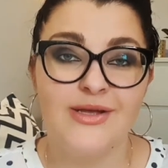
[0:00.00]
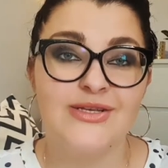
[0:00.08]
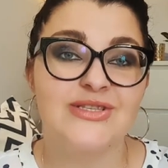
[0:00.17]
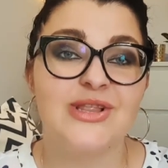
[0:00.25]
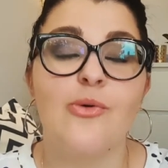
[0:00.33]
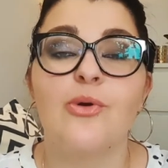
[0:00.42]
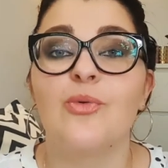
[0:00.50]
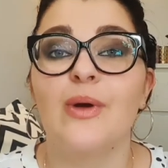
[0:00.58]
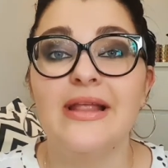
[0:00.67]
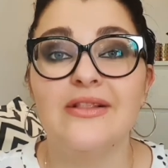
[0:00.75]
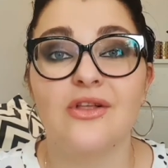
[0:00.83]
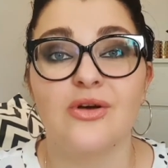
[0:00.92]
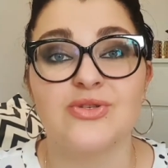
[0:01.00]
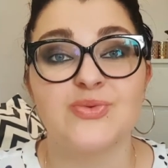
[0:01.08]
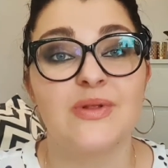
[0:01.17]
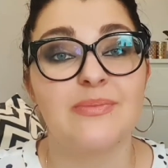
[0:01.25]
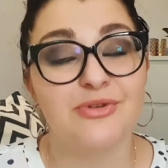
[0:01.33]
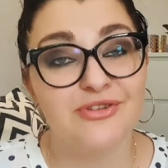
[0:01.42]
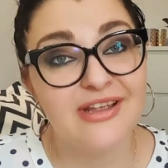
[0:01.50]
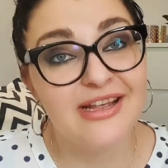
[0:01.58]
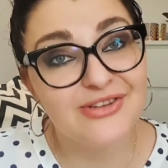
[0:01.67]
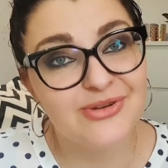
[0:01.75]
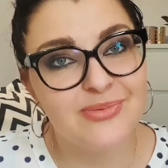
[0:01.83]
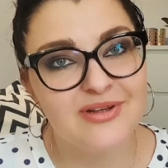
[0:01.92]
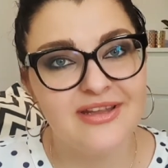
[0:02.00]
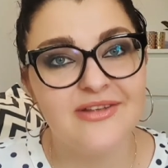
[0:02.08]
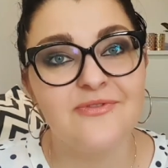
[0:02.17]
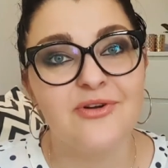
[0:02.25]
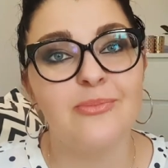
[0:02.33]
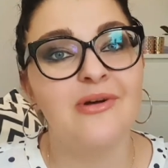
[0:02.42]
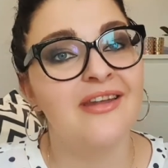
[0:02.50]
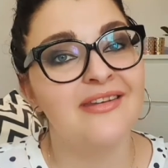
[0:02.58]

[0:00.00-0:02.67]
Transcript: Slower weight loss will protect your body from